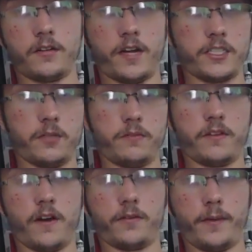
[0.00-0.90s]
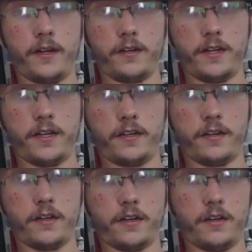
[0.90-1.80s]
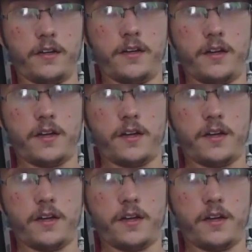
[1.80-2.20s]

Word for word: clashing with government and uh,